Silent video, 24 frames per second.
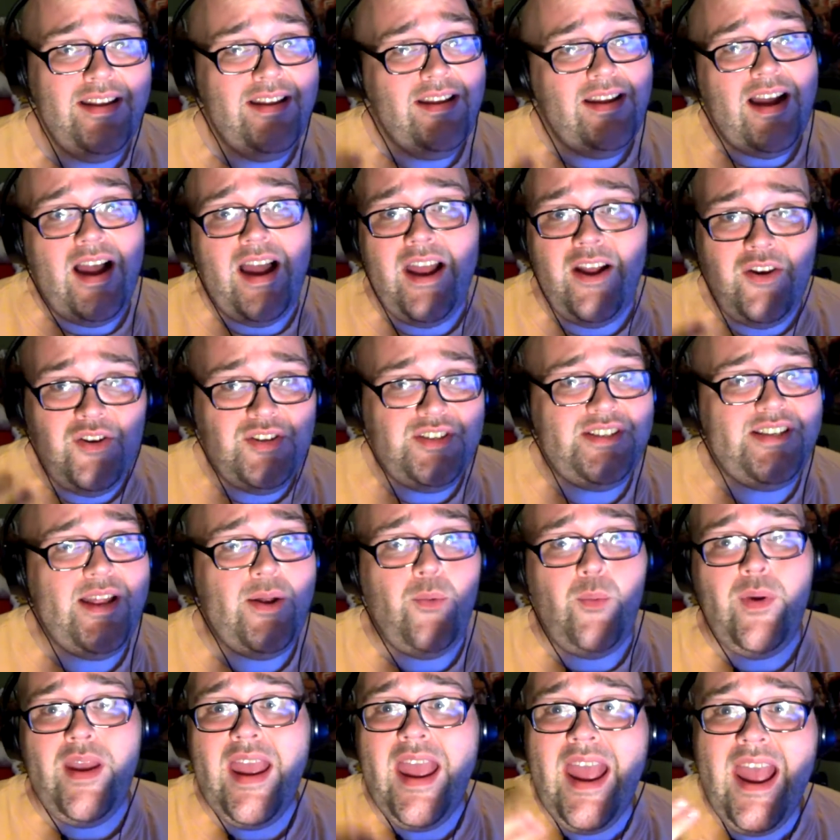I understand
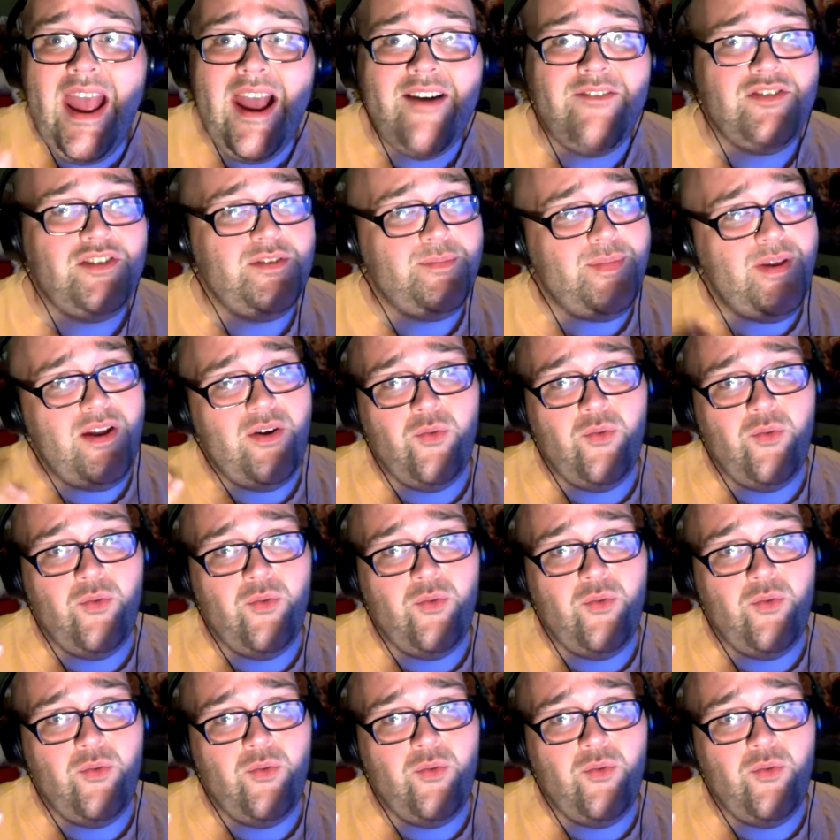we have to be